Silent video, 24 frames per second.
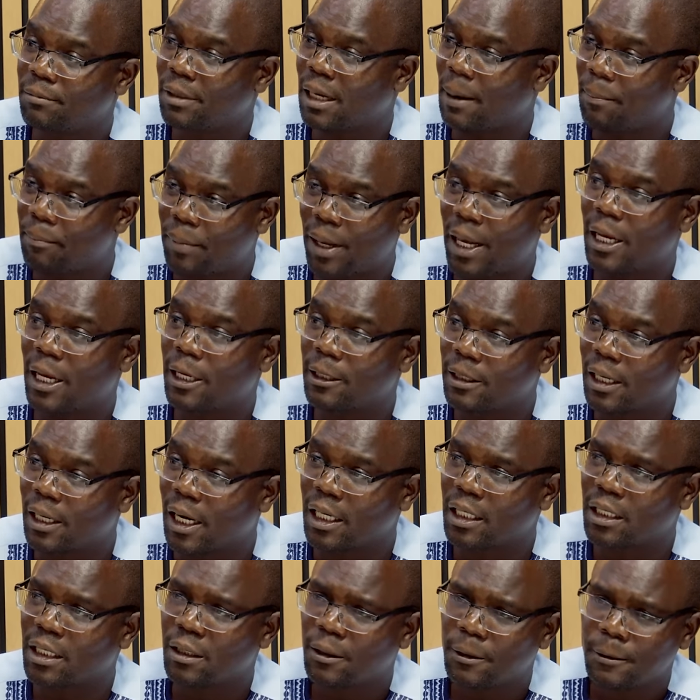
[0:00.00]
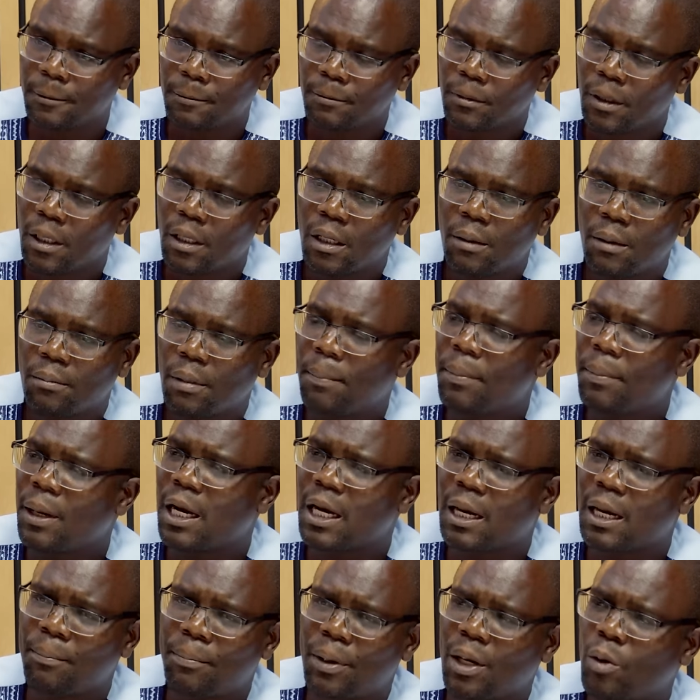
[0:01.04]
Ramphele, right? Mamphele
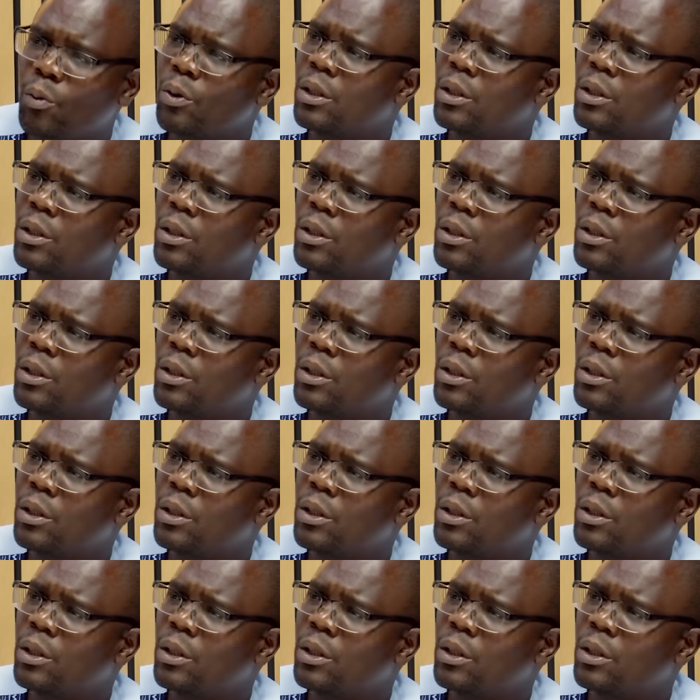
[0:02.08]
Ramphele,